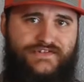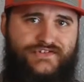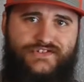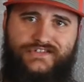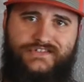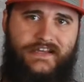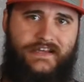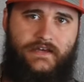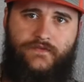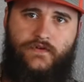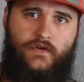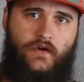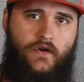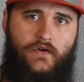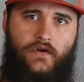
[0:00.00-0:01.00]
It's just like if you
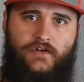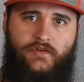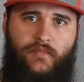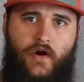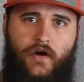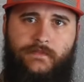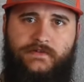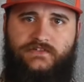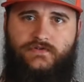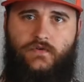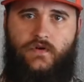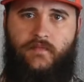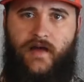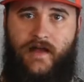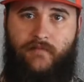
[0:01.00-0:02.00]
go to a department
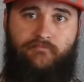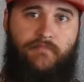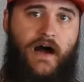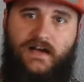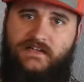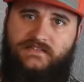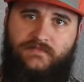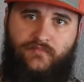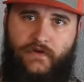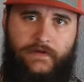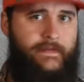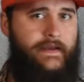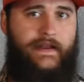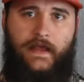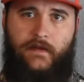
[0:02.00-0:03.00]
store and buy a box of
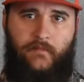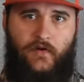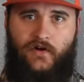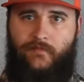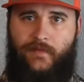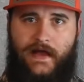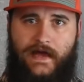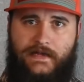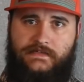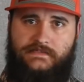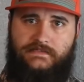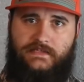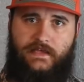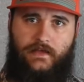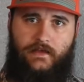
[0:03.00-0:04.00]
pre-made hamburger
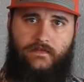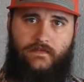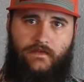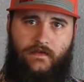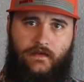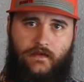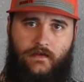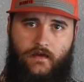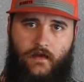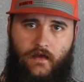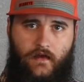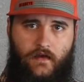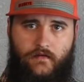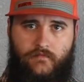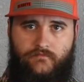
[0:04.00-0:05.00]
patties in the
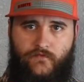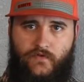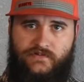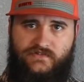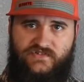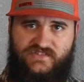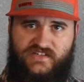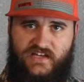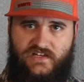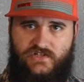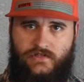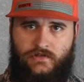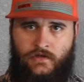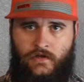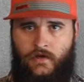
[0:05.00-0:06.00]
freezer
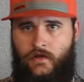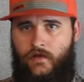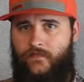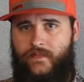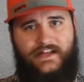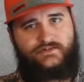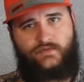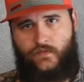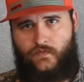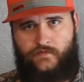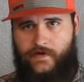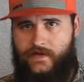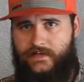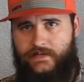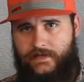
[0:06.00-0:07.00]
section, that's what we're
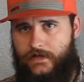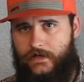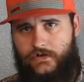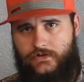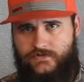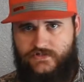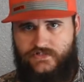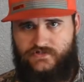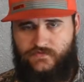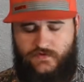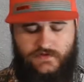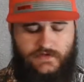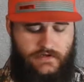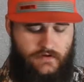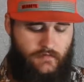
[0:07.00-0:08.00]
making here, just
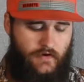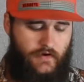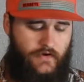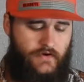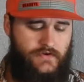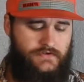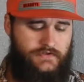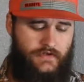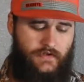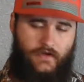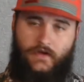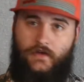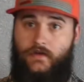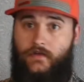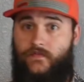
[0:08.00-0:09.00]
with deer burgers.
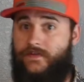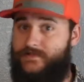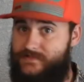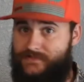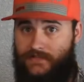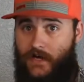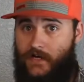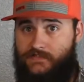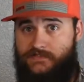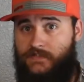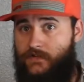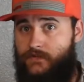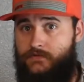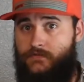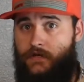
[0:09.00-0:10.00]
This is
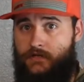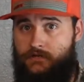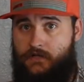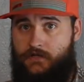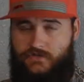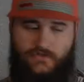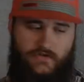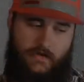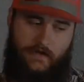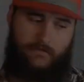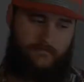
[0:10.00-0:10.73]
also a luxury.